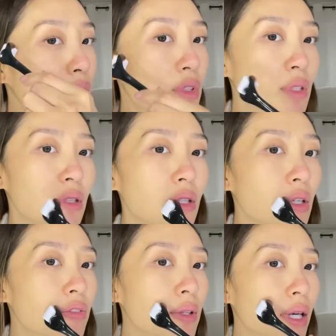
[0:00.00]
Just think
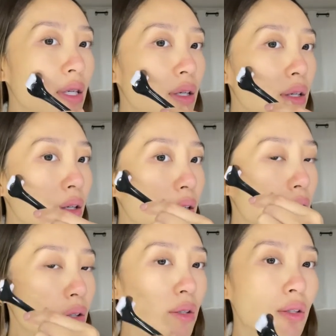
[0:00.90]
of like
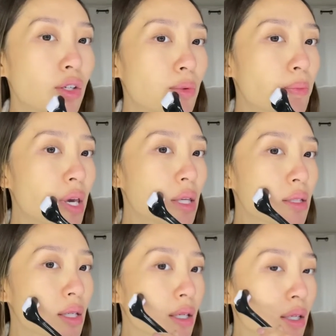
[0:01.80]
you're
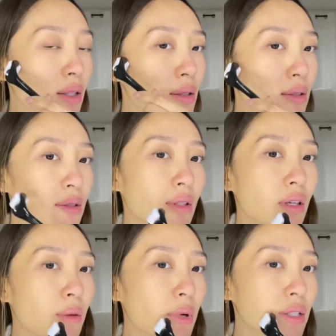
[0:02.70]
painting.
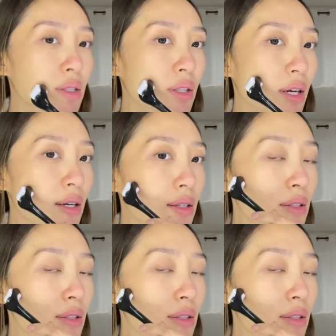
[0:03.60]
Imagine that.